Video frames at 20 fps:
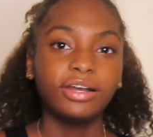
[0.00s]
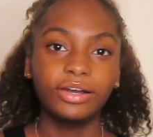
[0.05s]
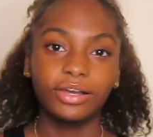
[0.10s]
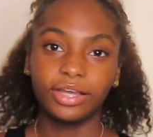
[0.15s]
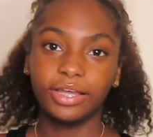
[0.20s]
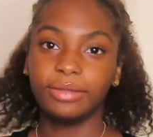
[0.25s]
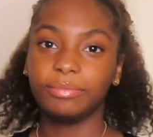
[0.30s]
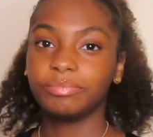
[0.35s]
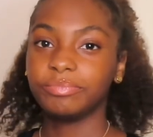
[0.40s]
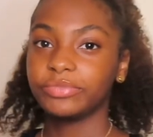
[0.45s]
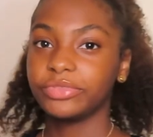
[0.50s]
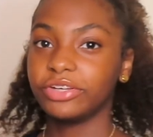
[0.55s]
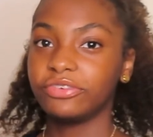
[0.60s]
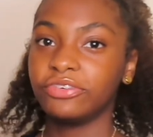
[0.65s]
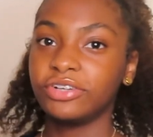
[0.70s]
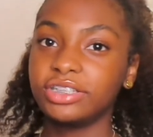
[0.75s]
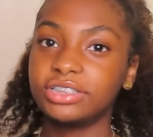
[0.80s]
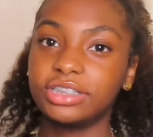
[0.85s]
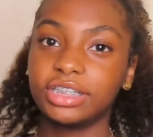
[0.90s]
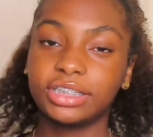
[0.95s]
Okay, the
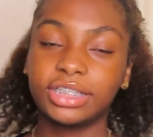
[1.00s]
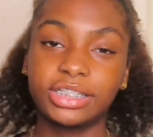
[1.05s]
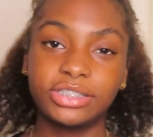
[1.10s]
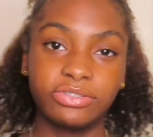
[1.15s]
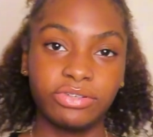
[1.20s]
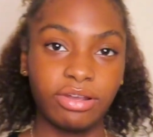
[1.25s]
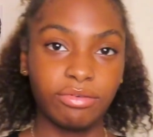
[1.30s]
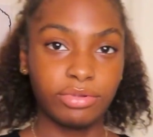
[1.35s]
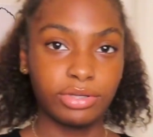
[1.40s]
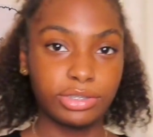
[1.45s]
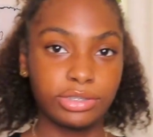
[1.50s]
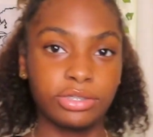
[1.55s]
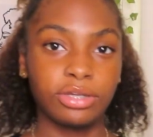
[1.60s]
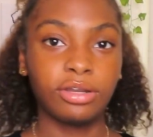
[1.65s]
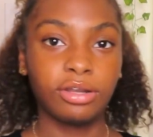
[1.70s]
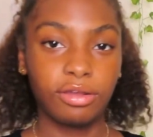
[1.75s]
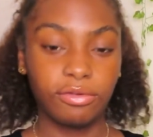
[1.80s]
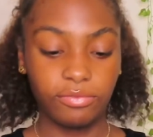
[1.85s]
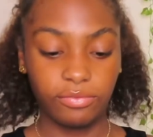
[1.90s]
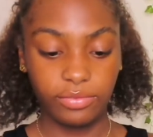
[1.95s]
first accessory I want to start
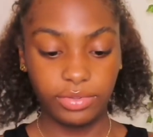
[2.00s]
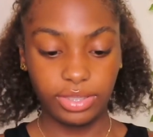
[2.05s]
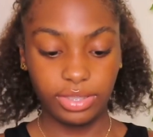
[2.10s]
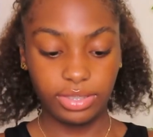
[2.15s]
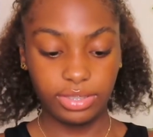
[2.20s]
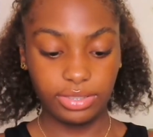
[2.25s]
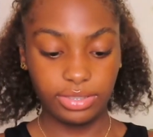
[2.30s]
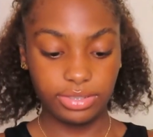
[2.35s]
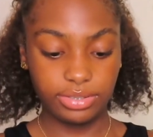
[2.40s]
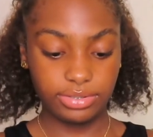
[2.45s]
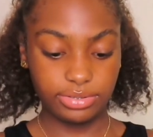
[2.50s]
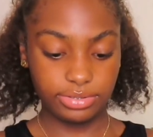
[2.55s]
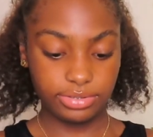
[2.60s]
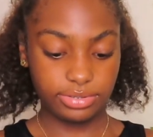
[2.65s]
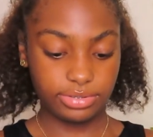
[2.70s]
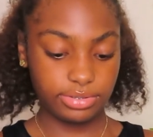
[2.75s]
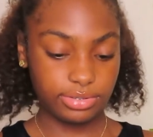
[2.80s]
off with is